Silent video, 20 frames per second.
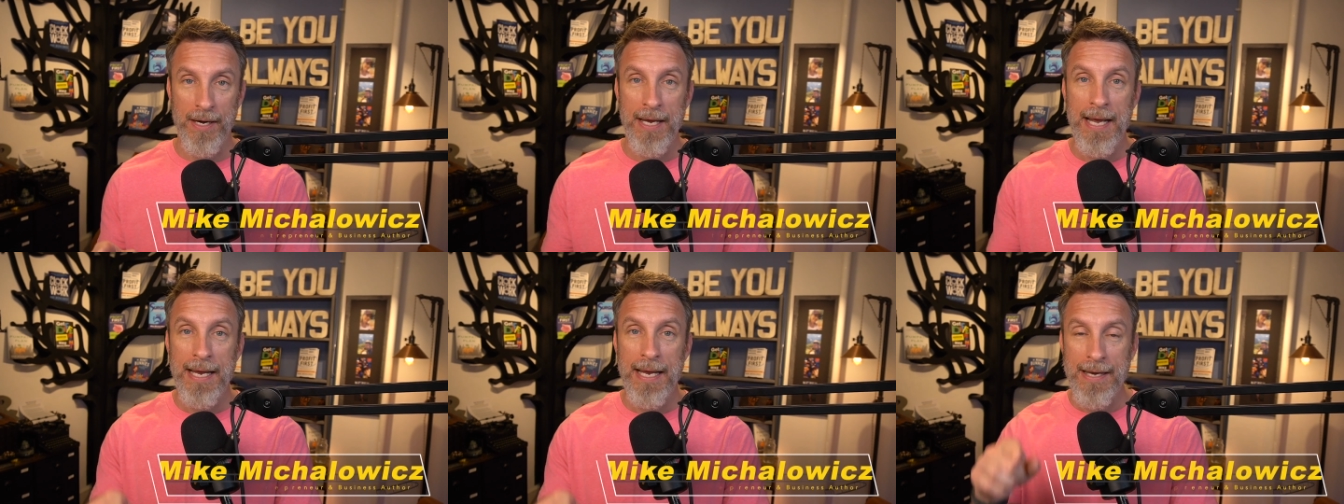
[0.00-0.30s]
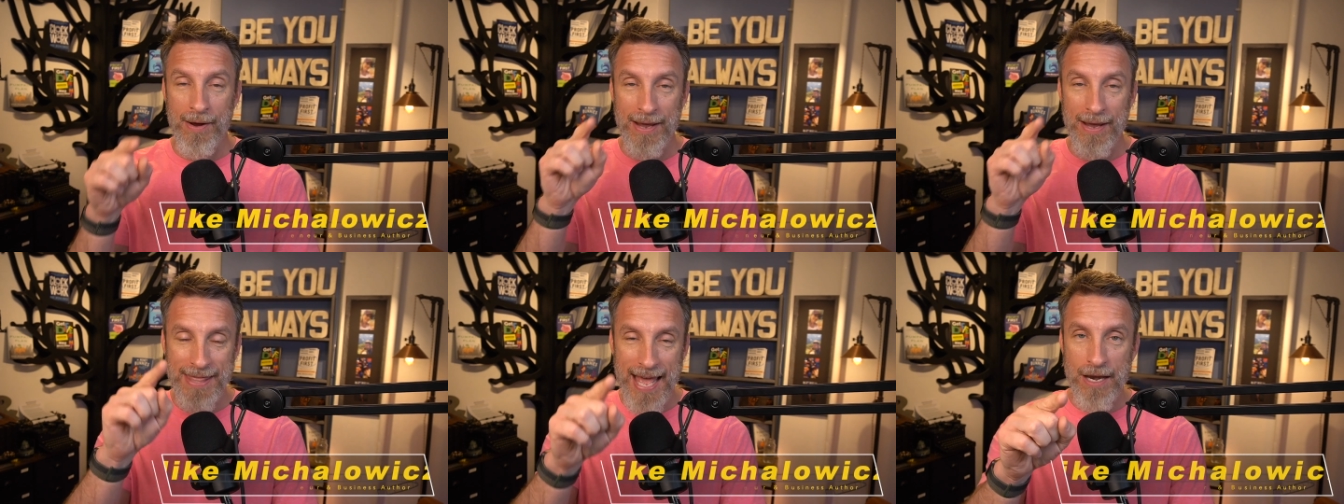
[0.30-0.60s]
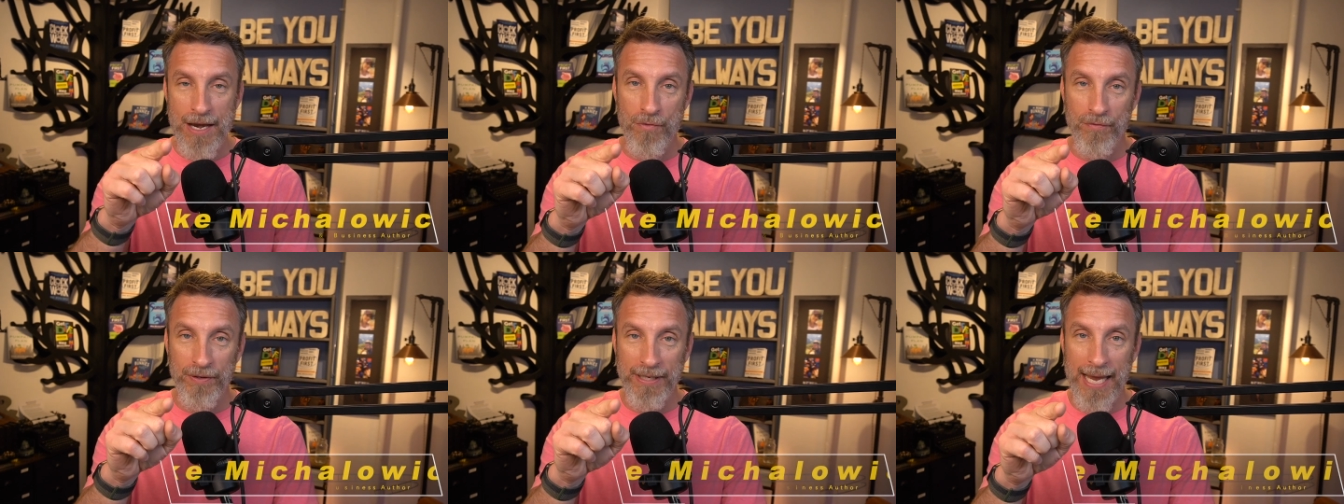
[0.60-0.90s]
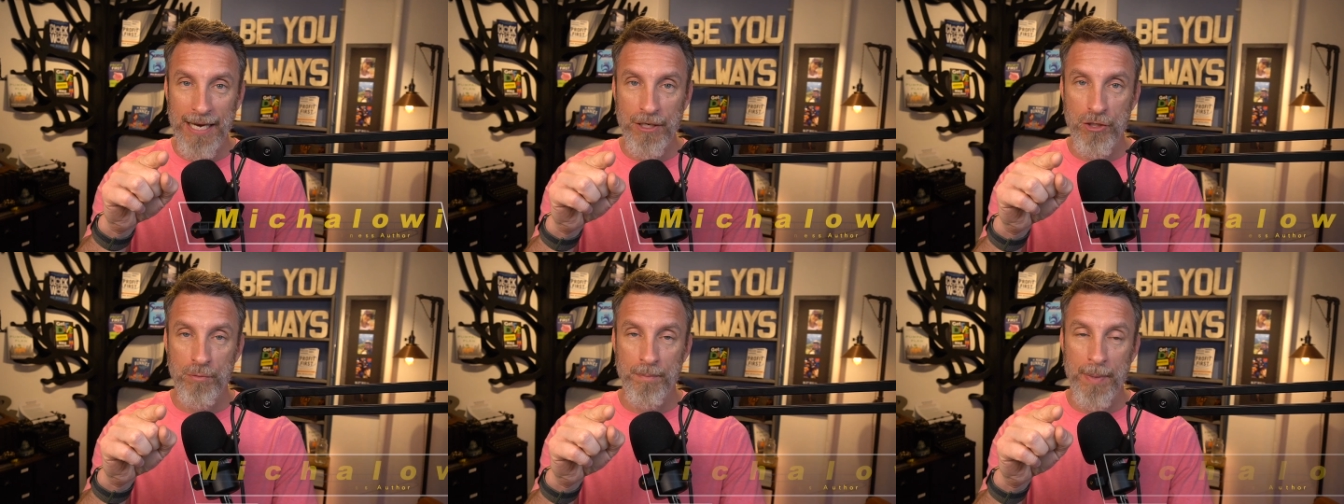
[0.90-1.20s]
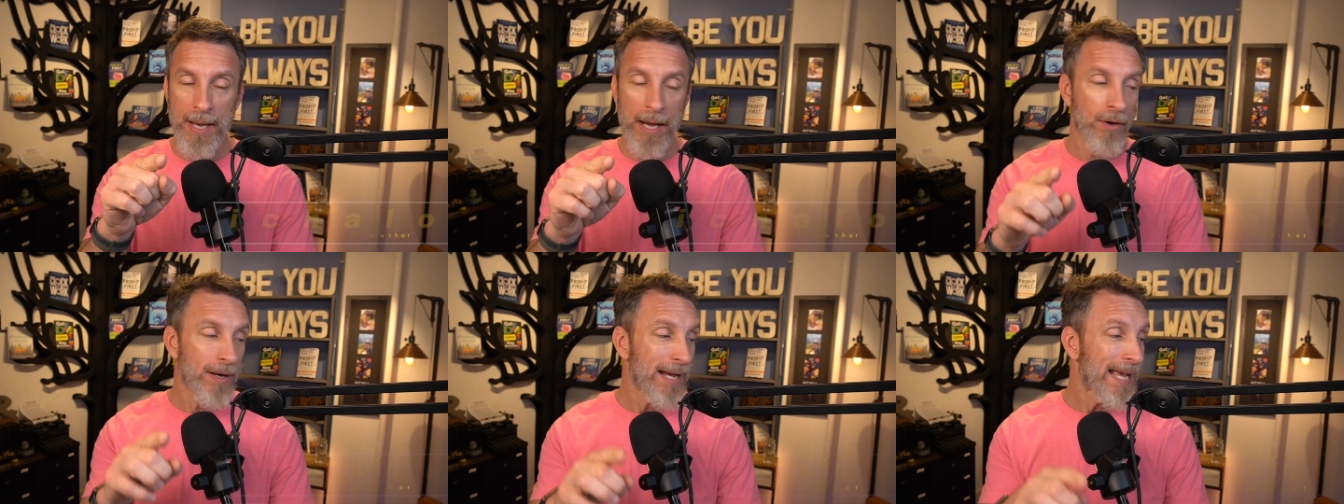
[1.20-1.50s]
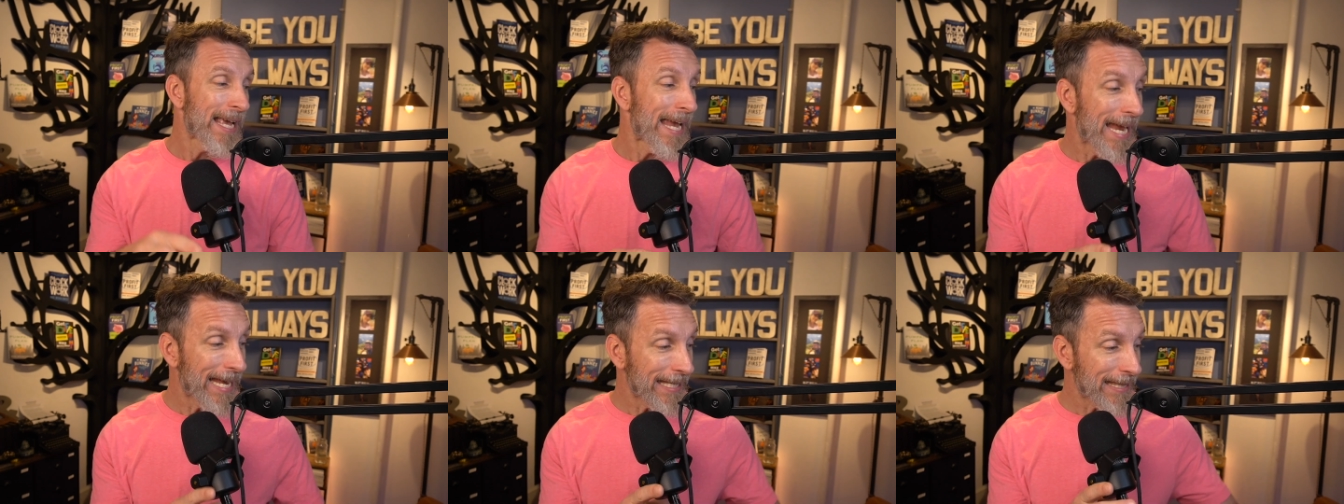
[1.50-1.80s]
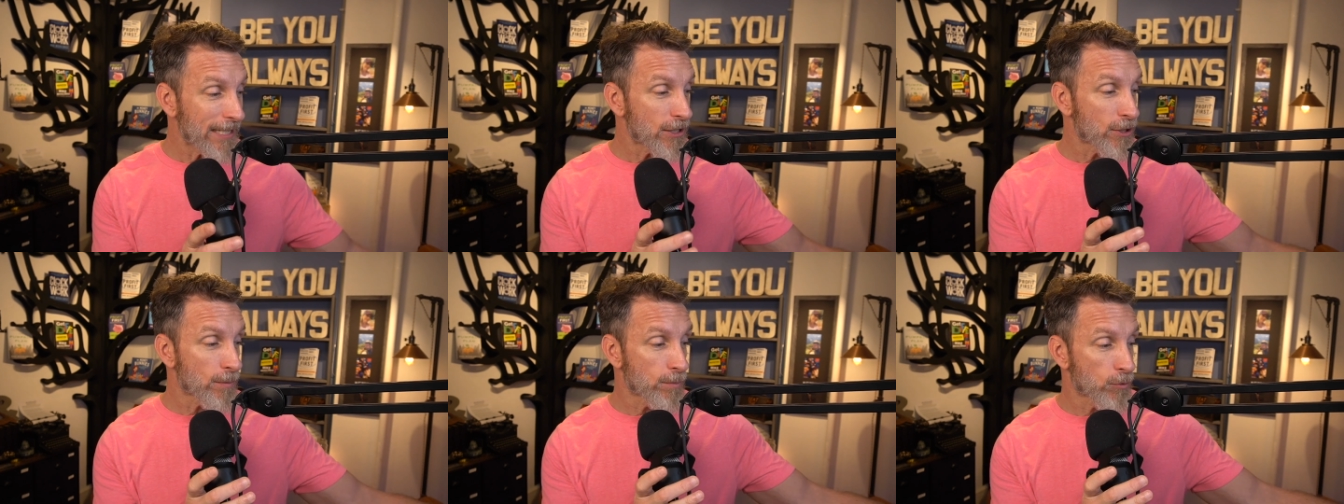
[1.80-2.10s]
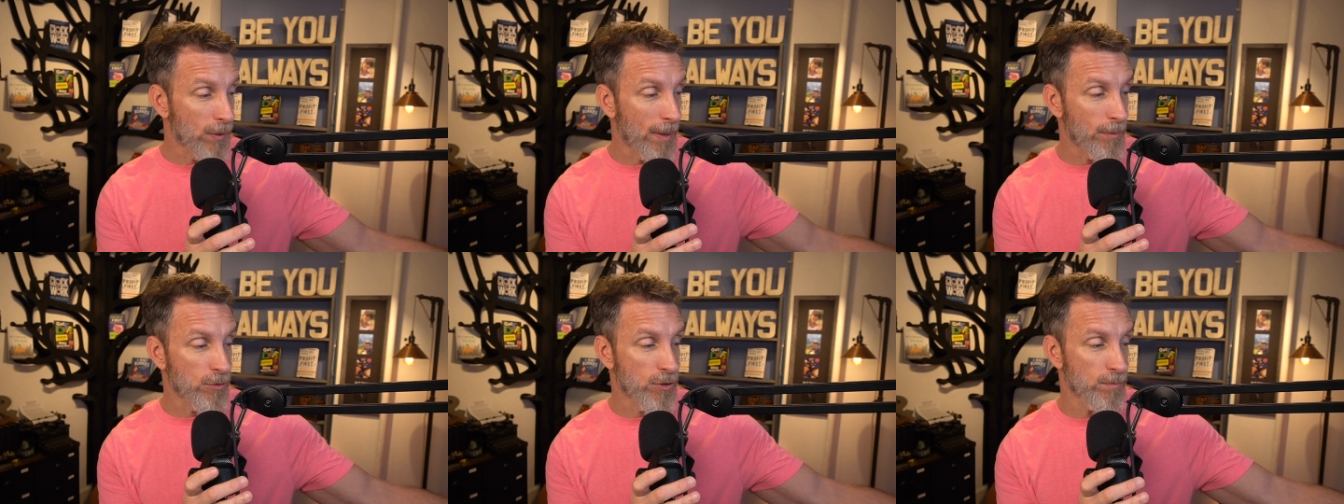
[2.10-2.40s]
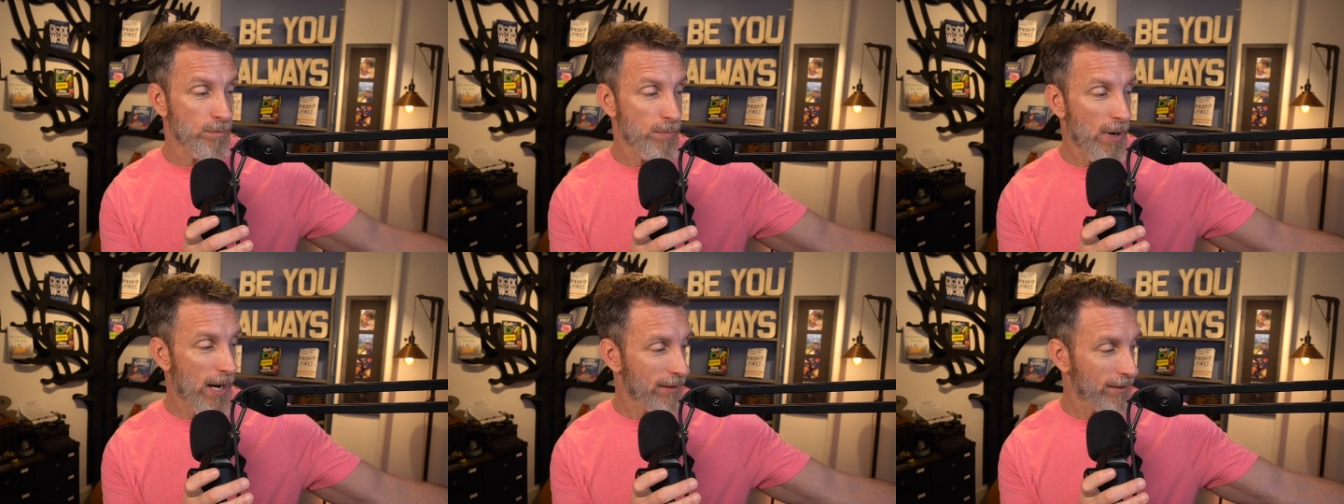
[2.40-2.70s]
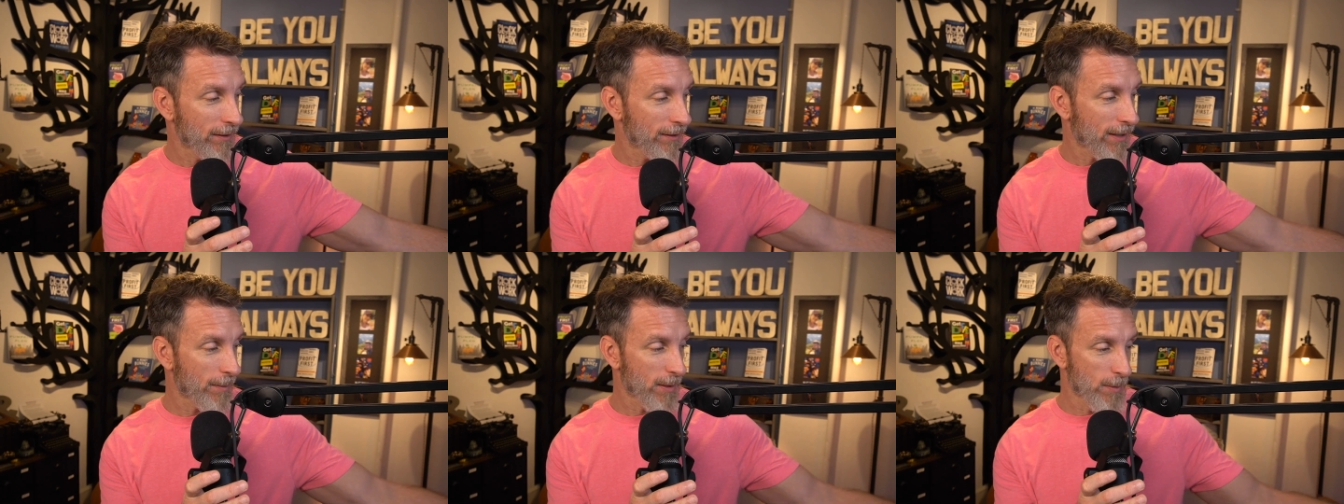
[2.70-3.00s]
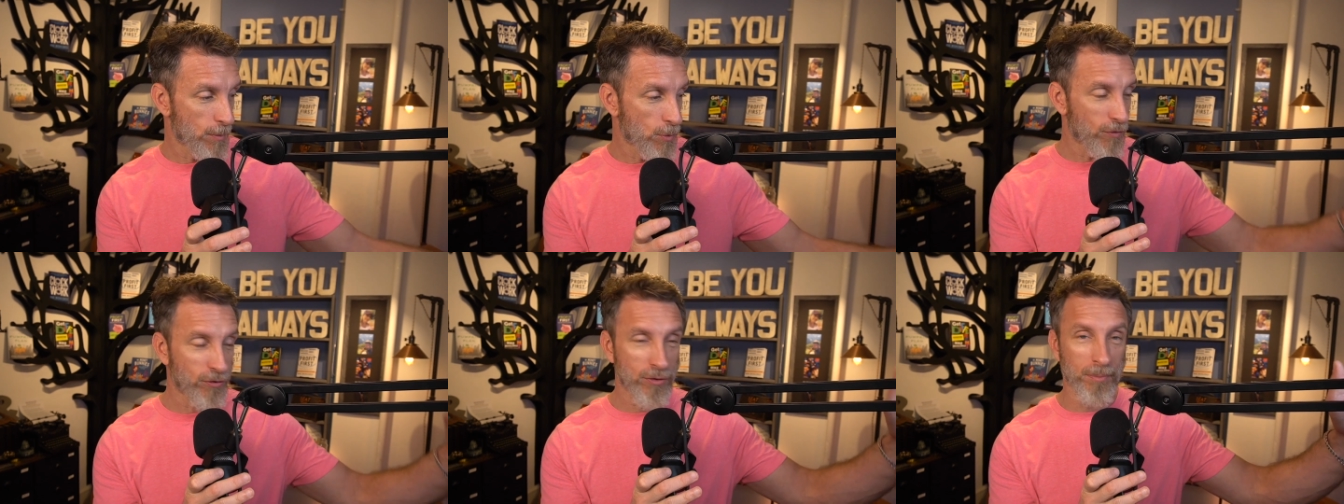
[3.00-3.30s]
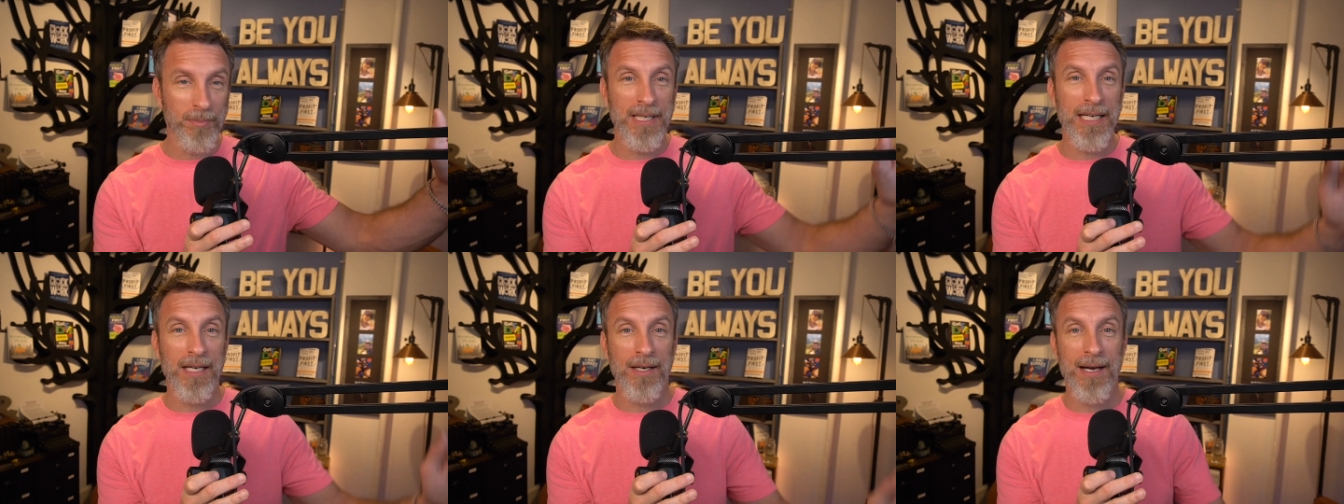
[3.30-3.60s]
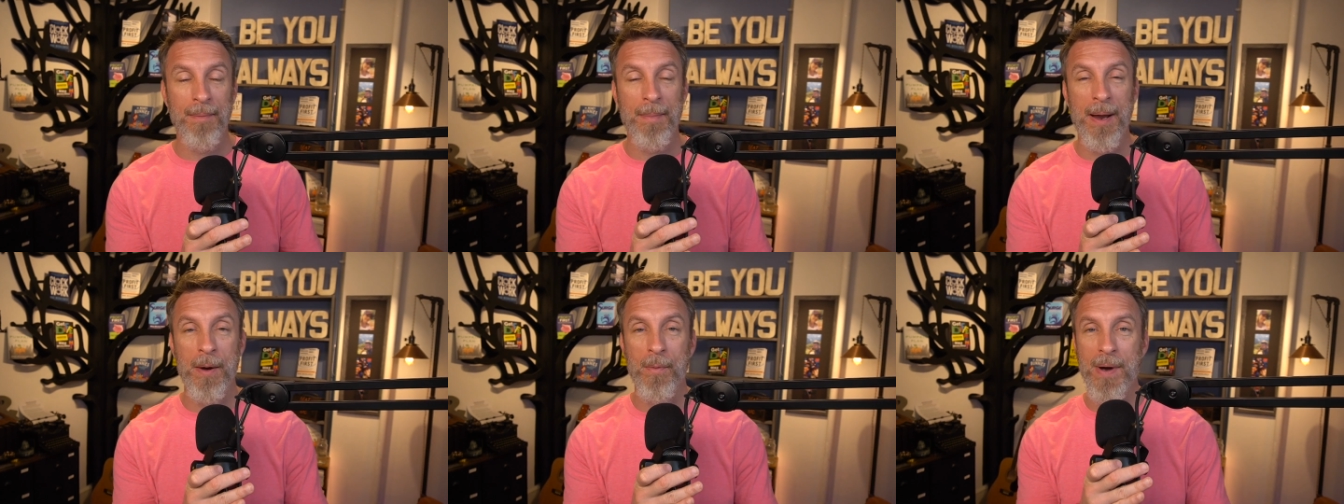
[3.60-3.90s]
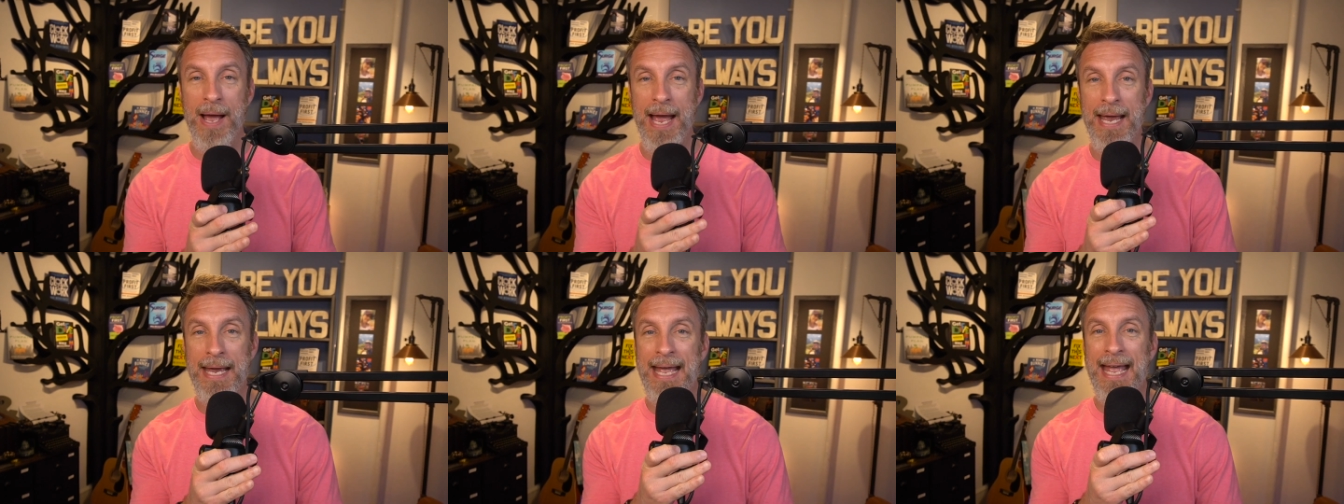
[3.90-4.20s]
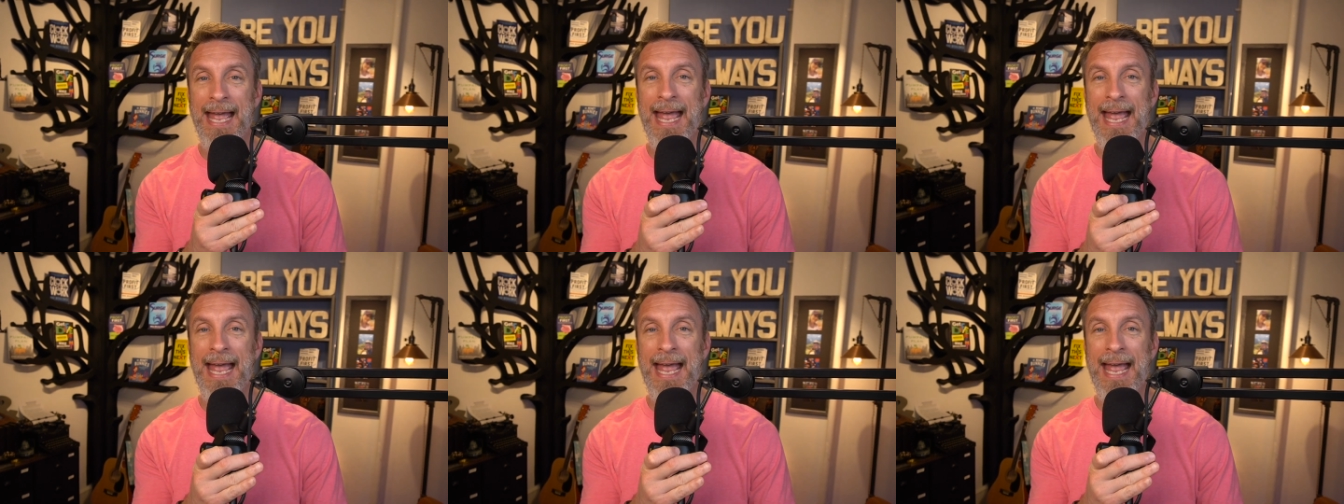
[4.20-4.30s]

Now hit that notification bell, hit the subscription button, let me move some gear out of my way,